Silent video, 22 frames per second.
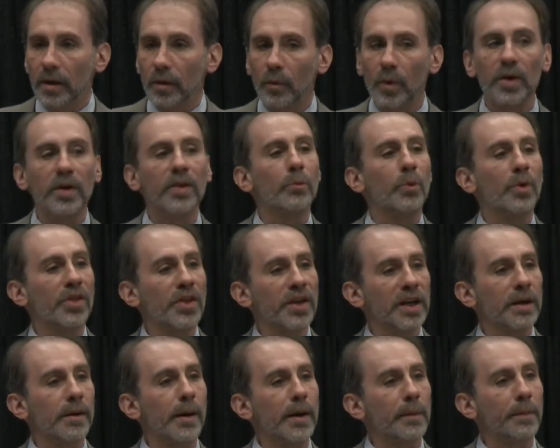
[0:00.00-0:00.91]
We're
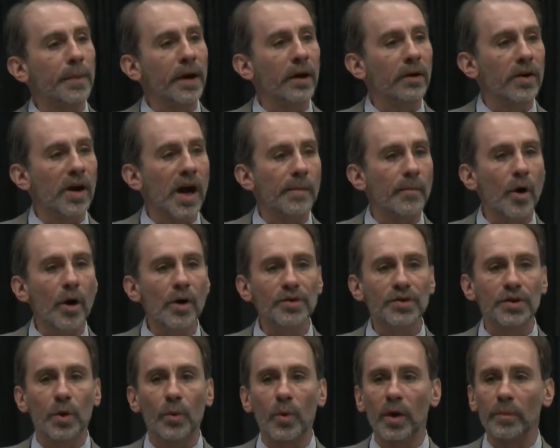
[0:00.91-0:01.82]
thinking about a paradigm
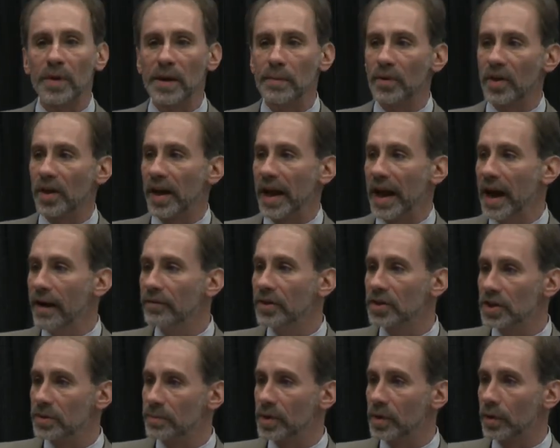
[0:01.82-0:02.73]
also where people that have
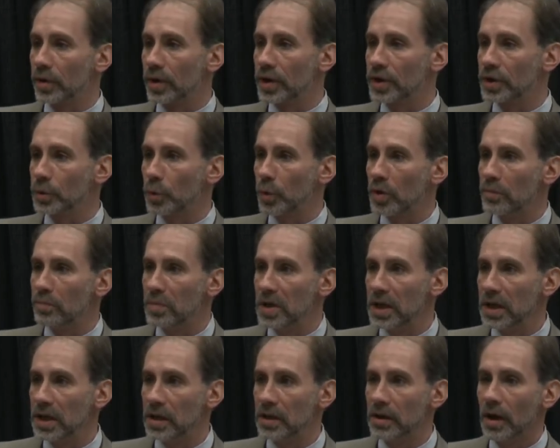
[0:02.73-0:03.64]
disabilities would
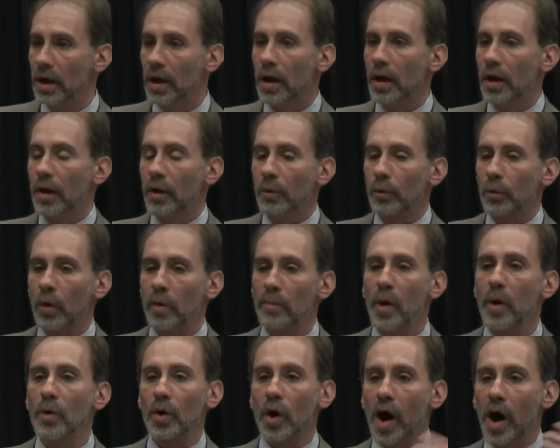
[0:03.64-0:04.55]
be
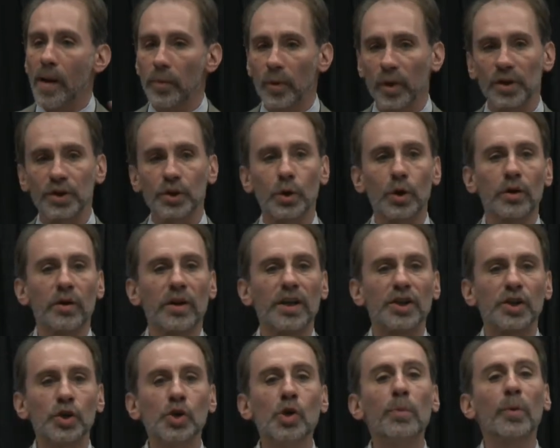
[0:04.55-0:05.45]
remote operators, sort of a
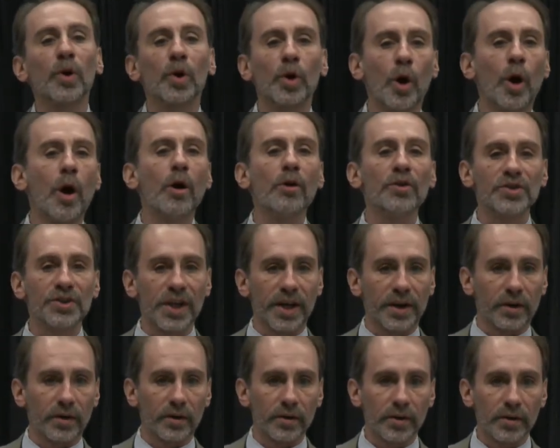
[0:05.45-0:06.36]
super call
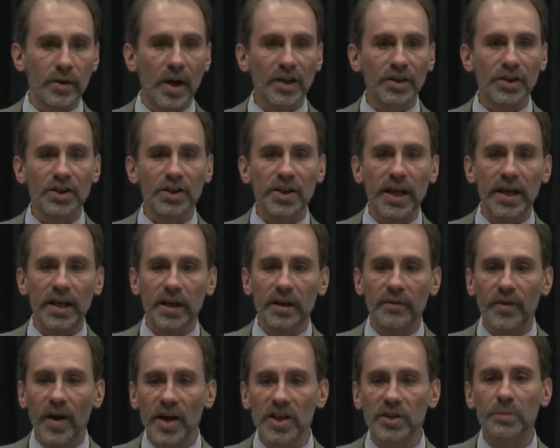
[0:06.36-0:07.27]
center, not just getting
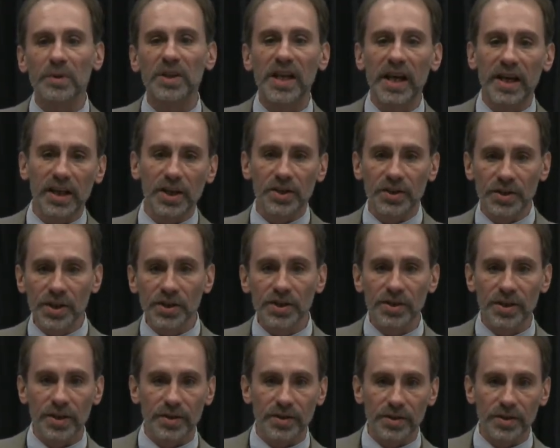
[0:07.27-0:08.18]
advice, but getting
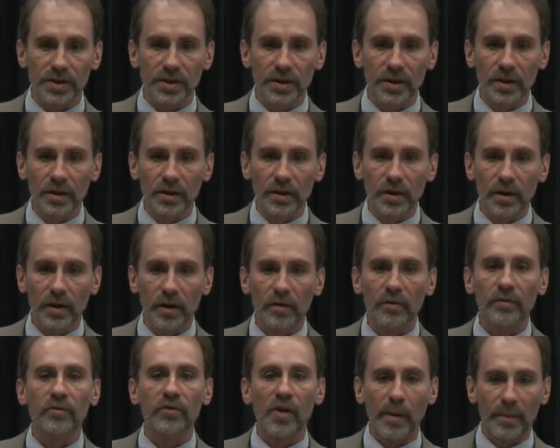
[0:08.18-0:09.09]
assistance
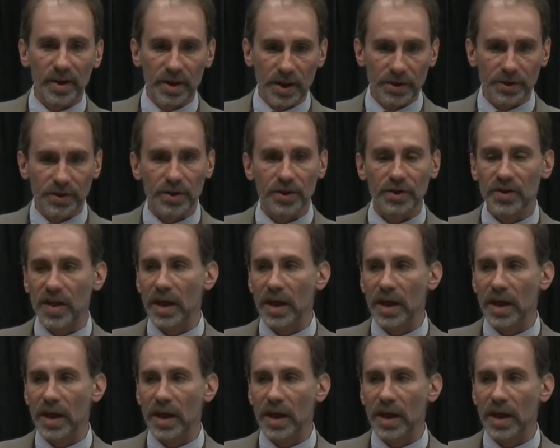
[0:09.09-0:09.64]
from a distance.